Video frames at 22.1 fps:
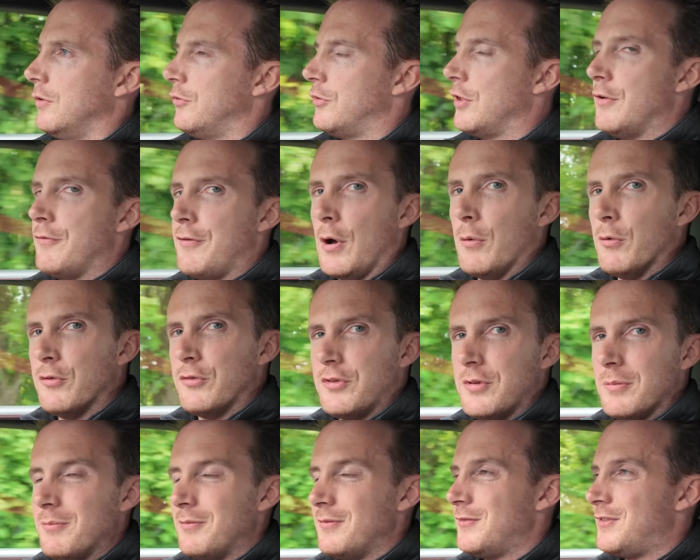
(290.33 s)
So if I
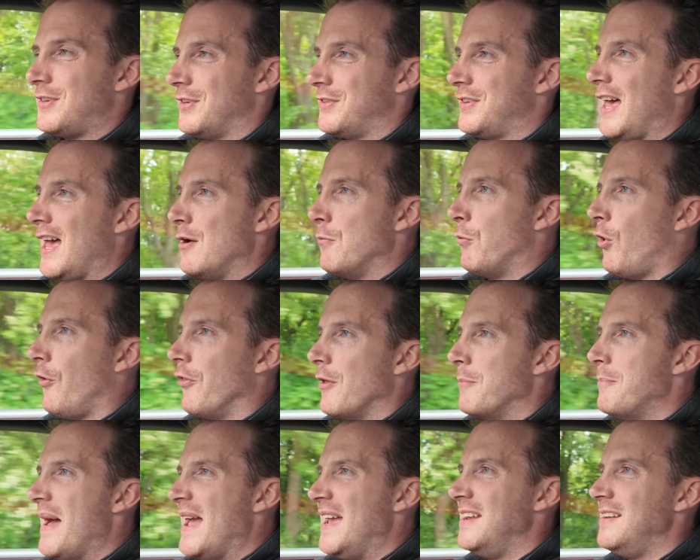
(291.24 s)
was to say what
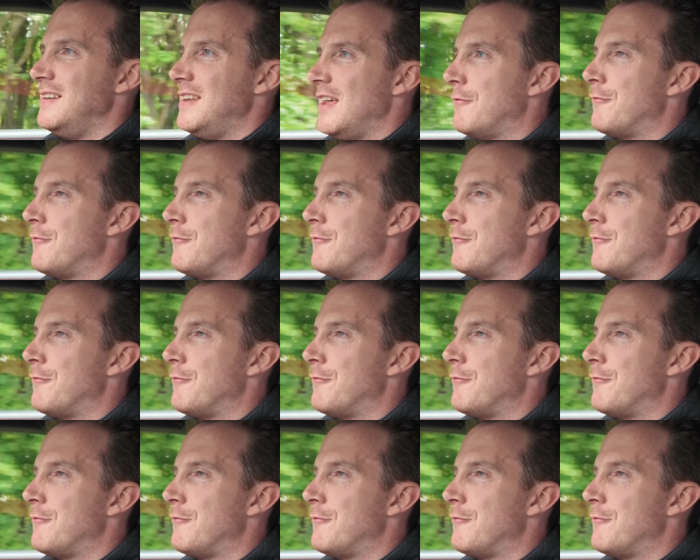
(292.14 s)
the main